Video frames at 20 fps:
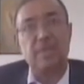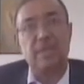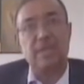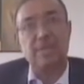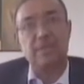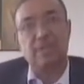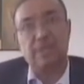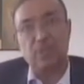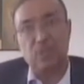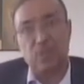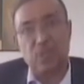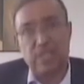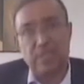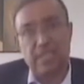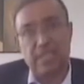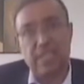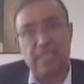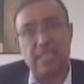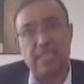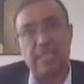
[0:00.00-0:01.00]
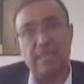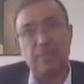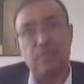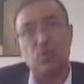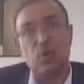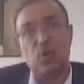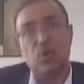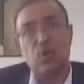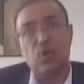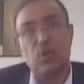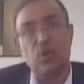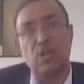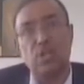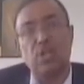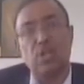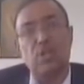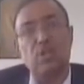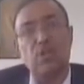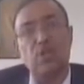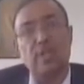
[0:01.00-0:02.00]
when you are selling them more,
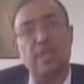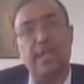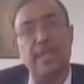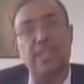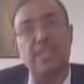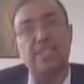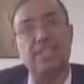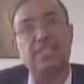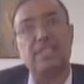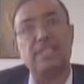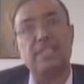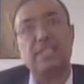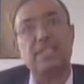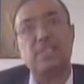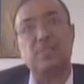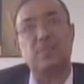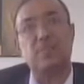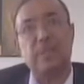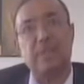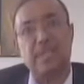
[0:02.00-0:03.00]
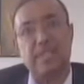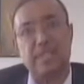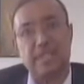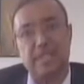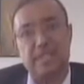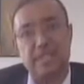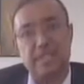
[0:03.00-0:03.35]
the realization is better.